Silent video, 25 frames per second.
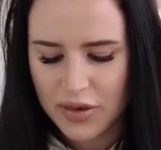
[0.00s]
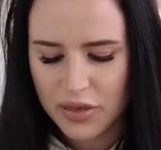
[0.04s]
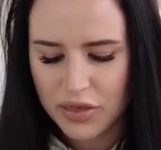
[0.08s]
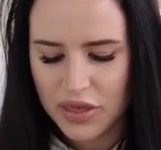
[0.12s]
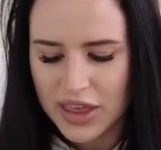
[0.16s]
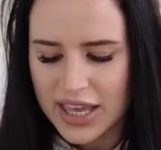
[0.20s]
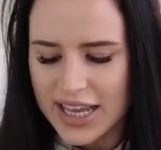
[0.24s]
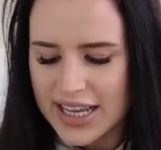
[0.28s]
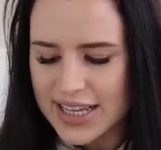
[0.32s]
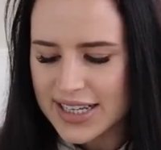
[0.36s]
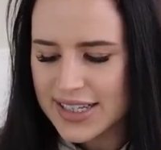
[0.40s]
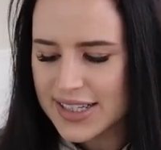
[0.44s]

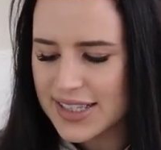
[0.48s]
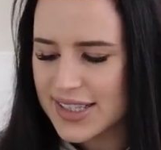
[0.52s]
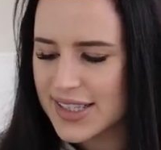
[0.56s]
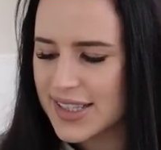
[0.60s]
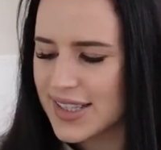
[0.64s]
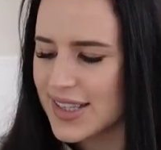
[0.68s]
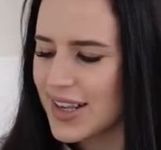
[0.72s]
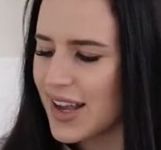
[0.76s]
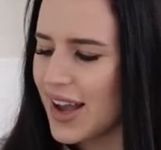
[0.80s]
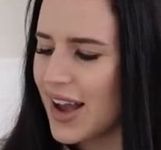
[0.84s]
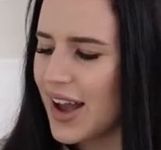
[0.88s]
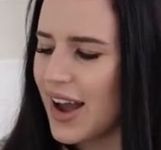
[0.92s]

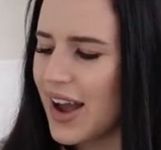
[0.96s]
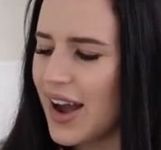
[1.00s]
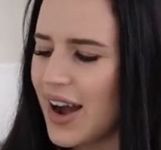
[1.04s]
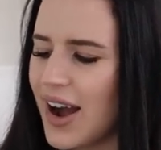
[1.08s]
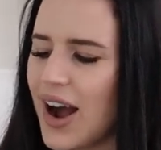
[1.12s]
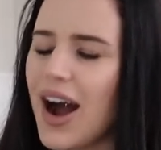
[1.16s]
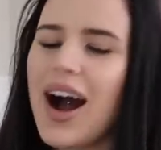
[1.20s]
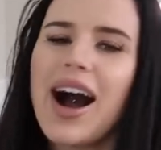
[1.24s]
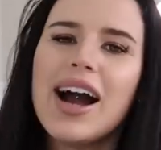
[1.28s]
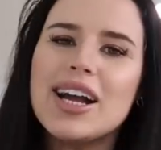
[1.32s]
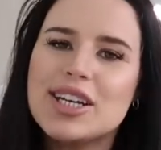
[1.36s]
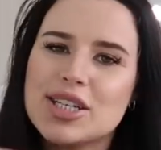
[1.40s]
these,
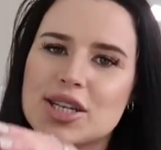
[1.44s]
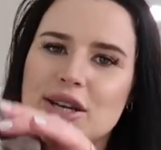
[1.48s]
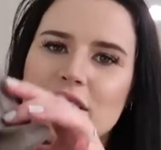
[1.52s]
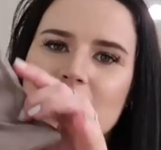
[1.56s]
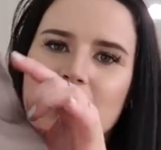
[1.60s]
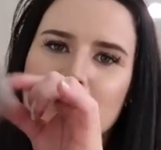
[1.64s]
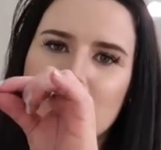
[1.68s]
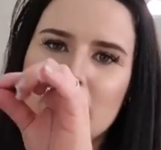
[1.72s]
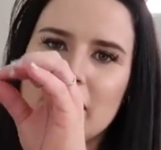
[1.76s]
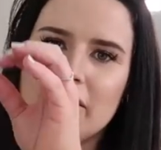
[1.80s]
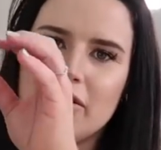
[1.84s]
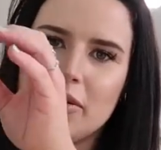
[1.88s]
I took
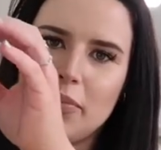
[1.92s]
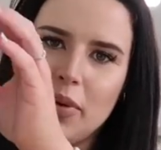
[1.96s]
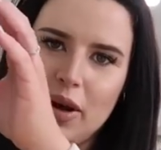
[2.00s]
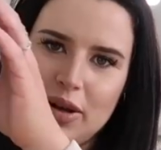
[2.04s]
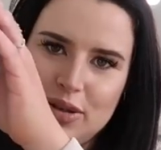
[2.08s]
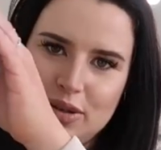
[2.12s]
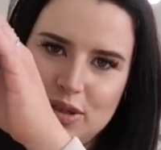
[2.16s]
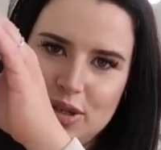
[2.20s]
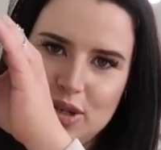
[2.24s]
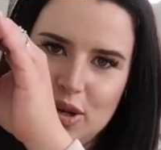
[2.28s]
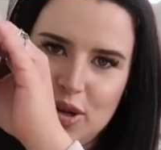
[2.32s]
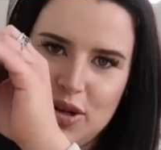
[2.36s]
a bit of a
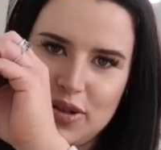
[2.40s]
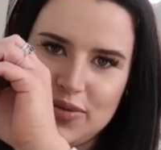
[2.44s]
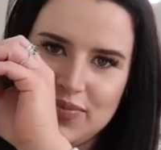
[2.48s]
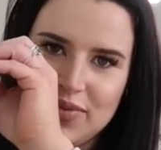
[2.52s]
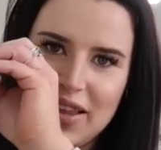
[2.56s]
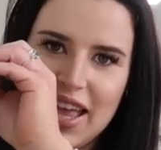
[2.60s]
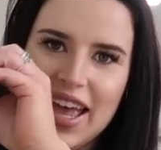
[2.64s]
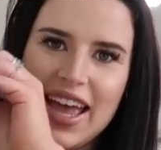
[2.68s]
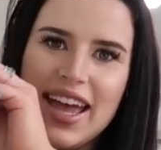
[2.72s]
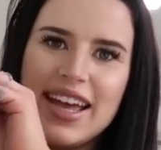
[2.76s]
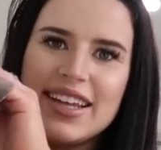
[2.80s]
punt on.